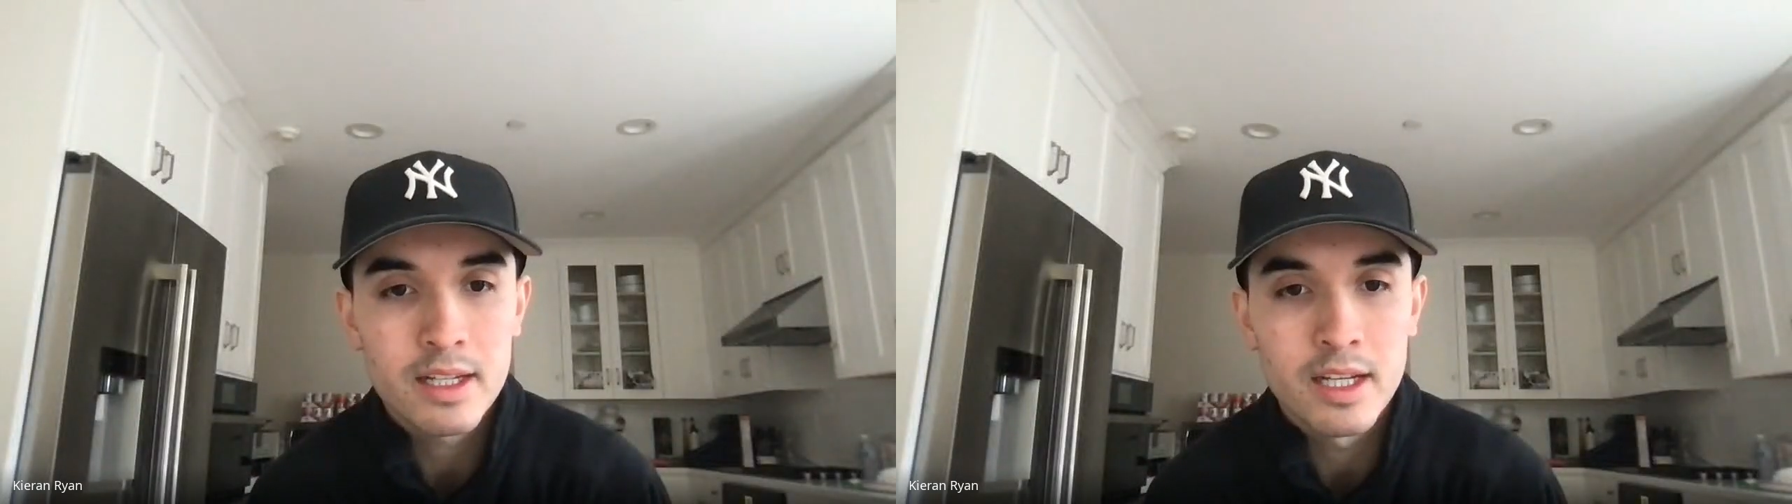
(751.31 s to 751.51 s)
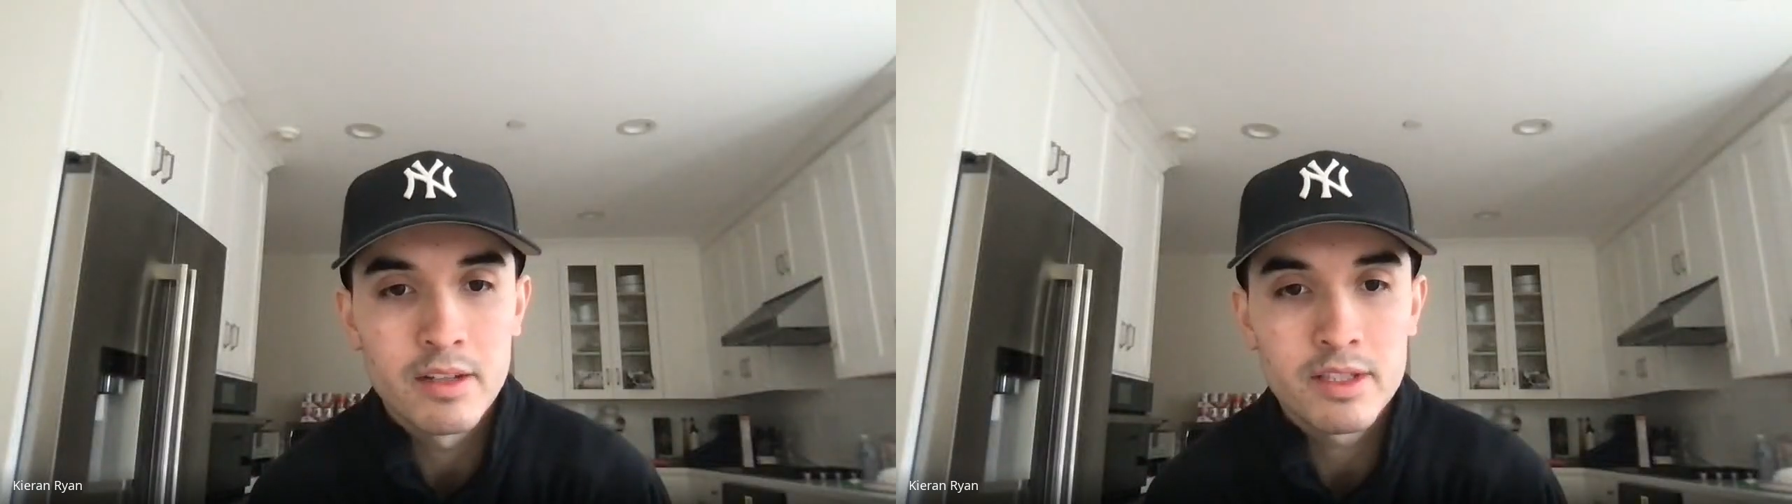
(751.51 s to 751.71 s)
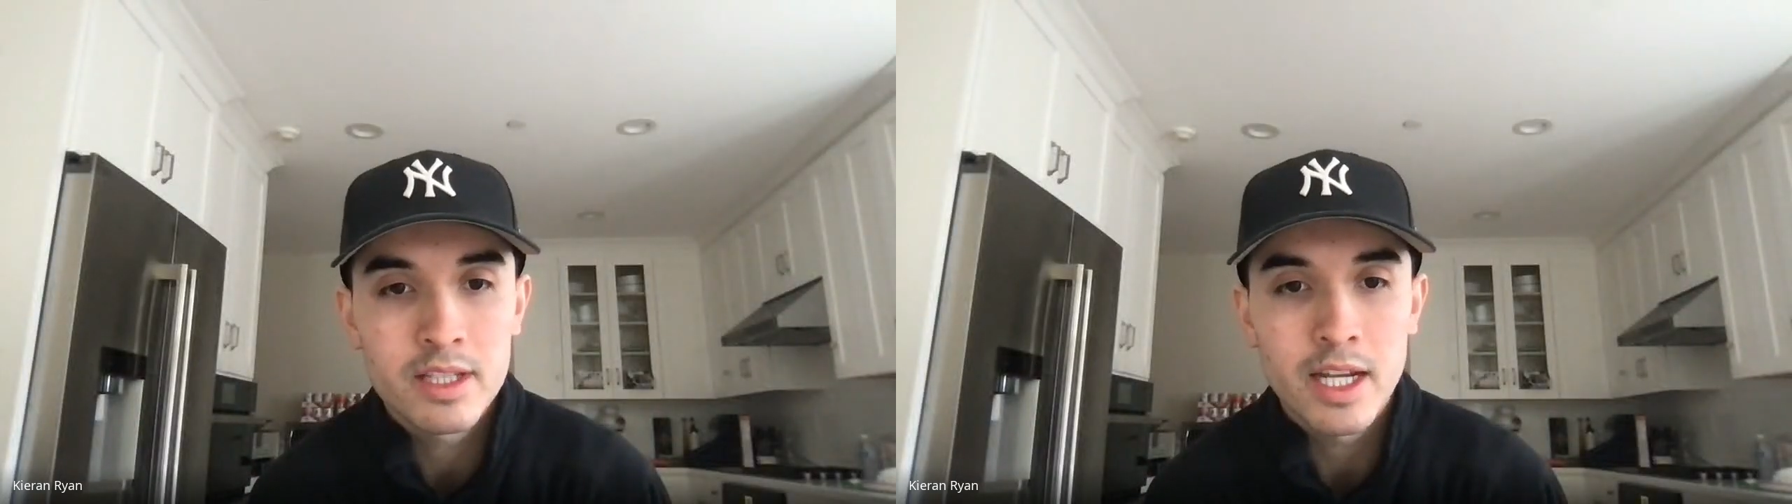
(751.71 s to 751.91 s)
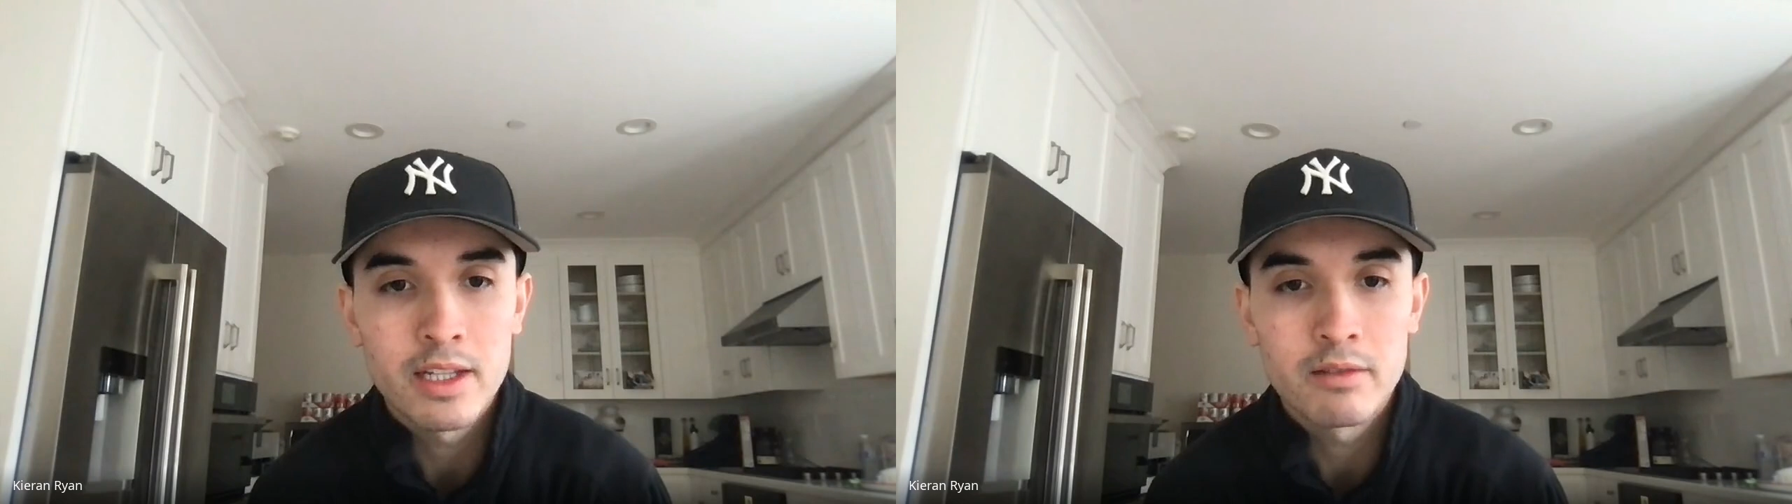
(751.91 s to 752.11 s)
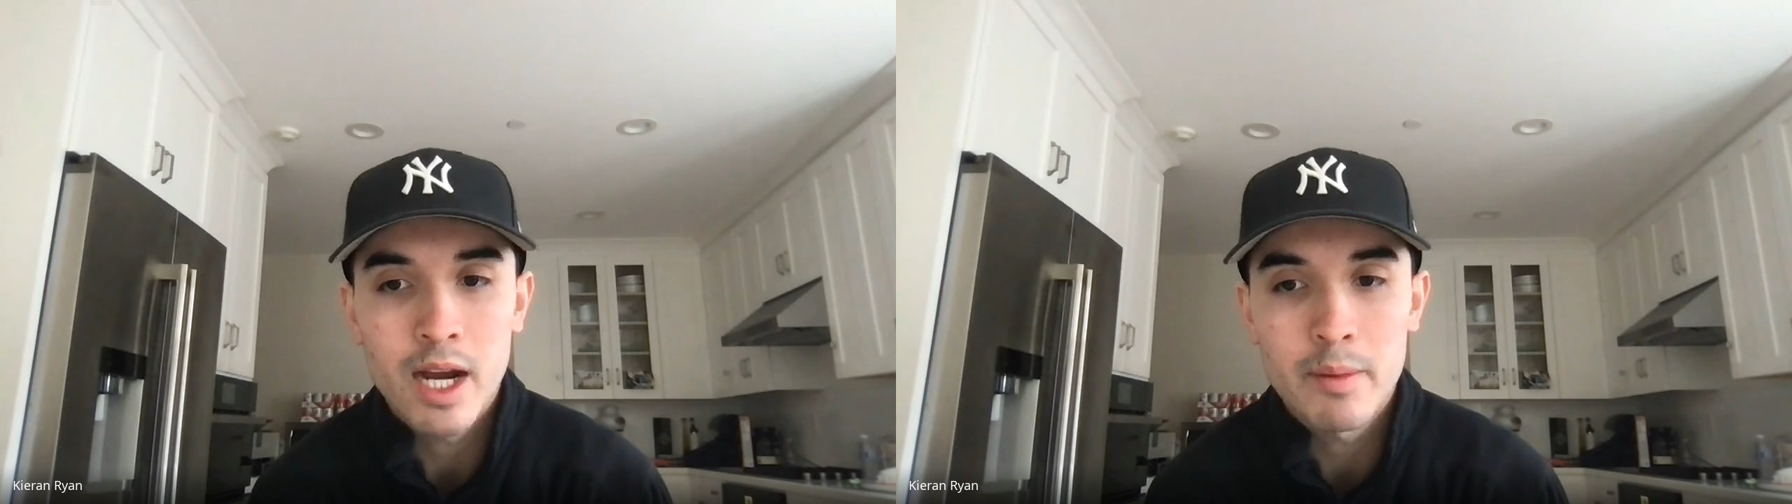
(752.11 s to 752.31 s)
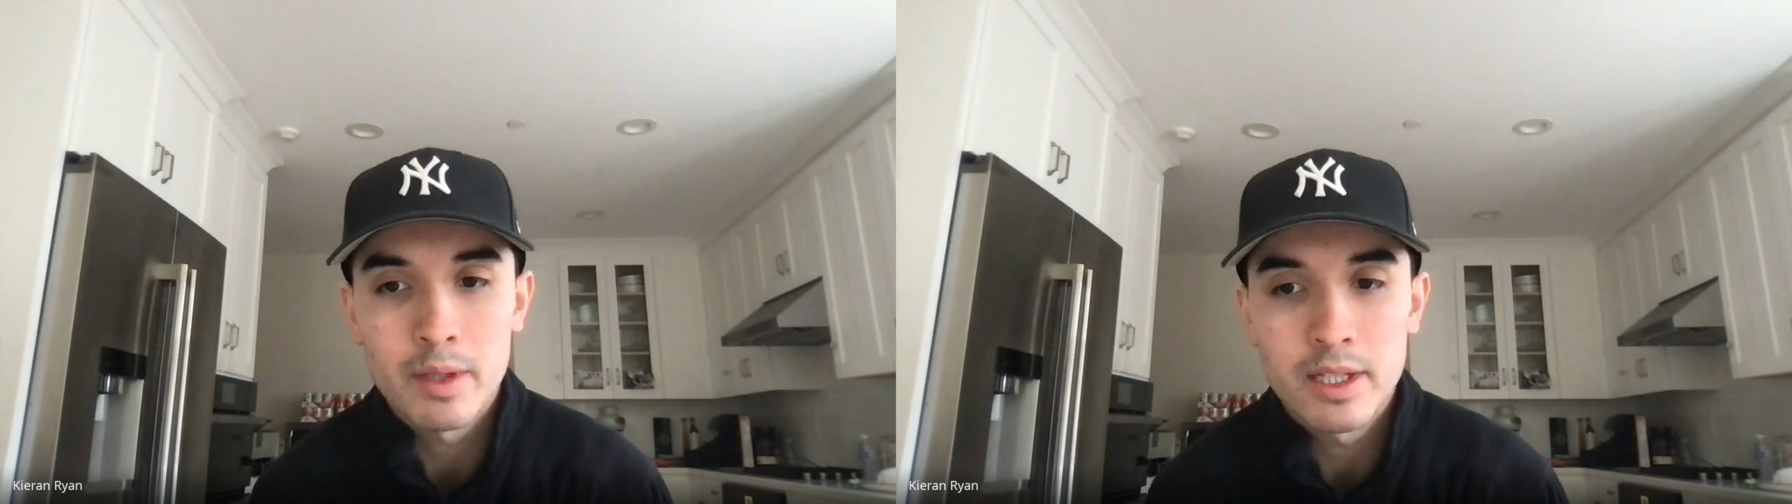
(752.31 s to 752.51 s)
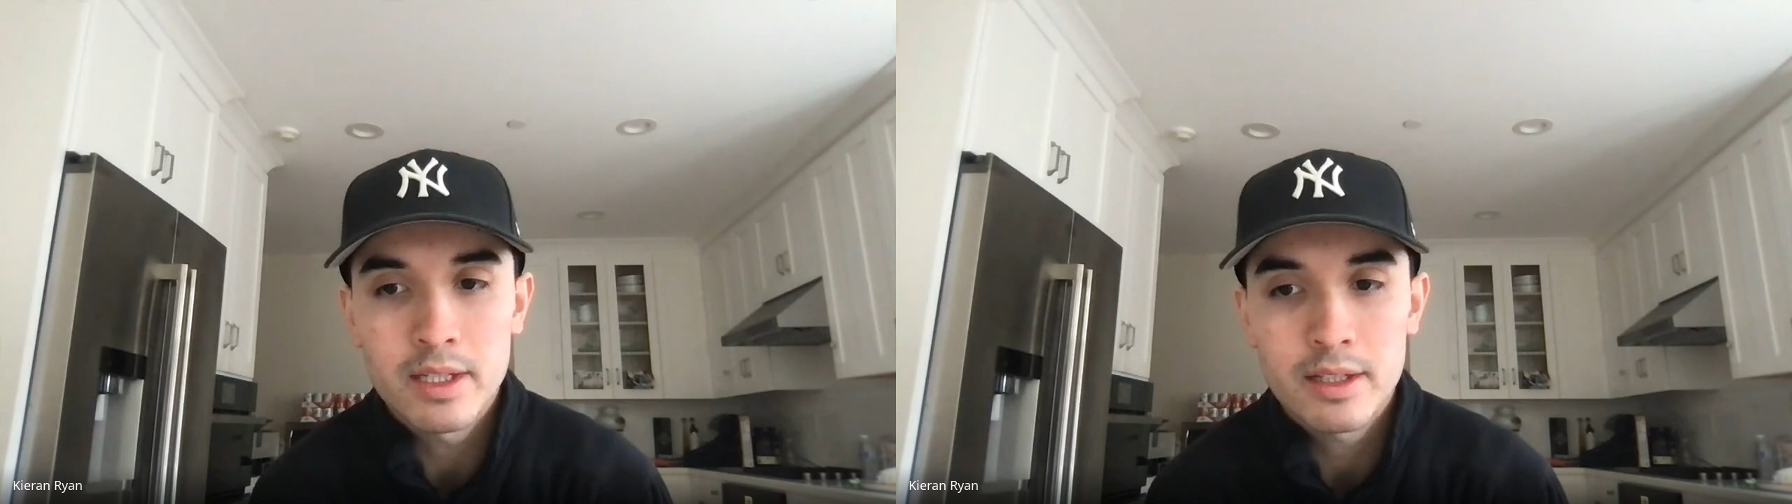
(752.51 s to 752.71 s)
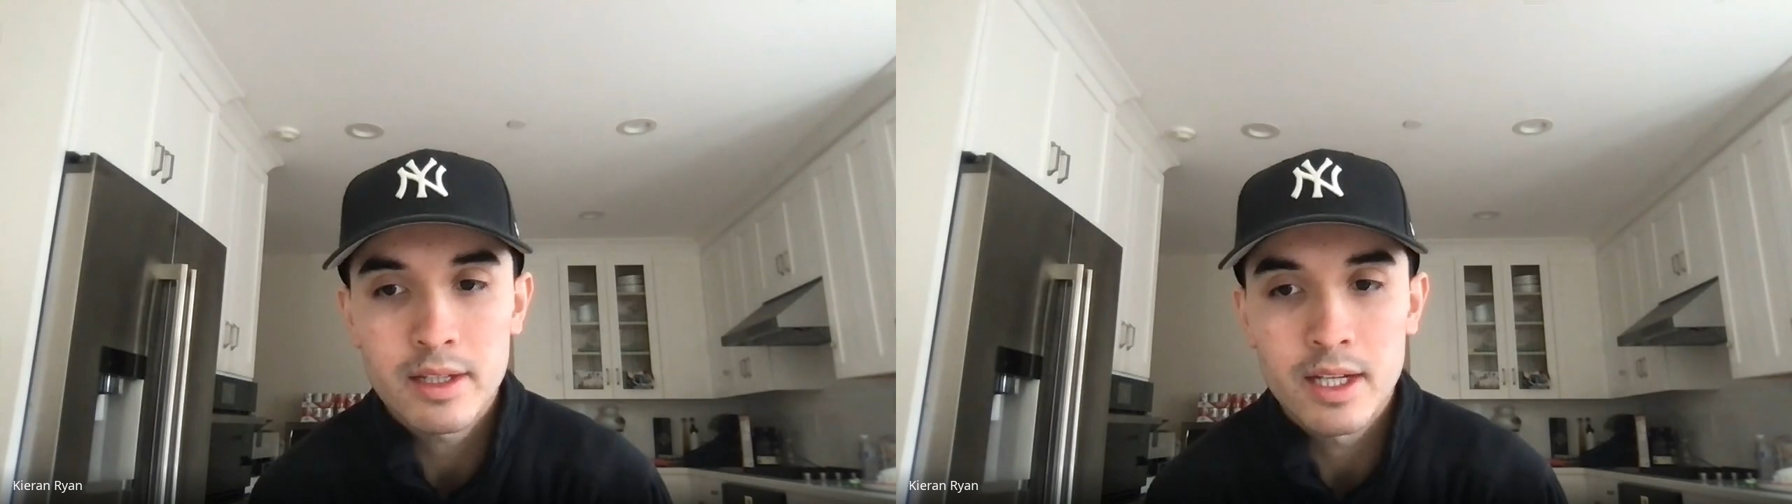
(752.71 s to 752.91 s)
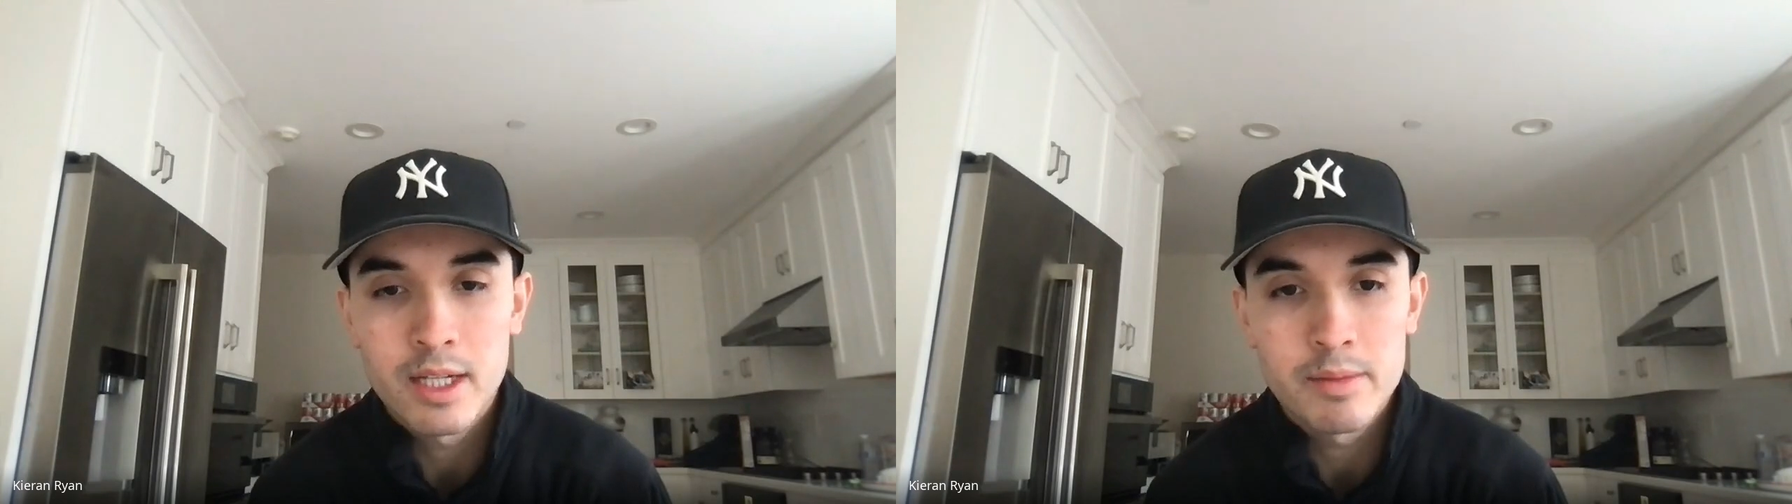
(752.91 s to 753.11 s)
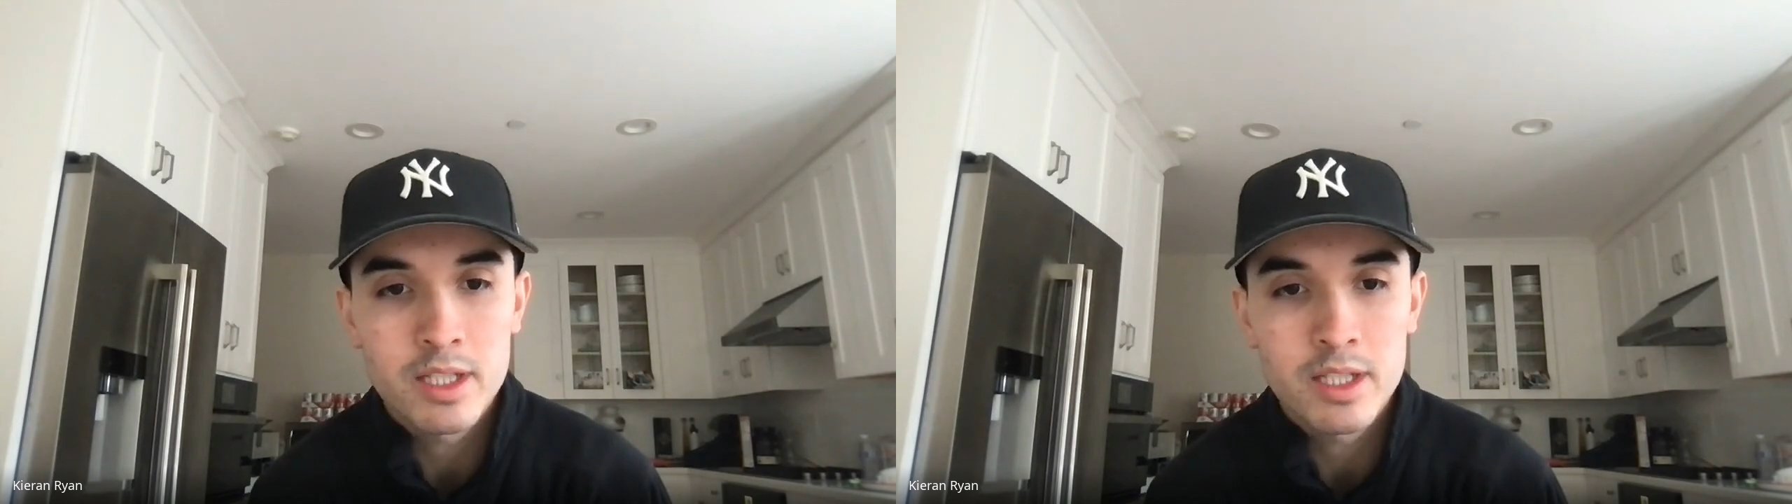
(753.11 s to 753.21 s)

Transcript: of scaling rapidly um,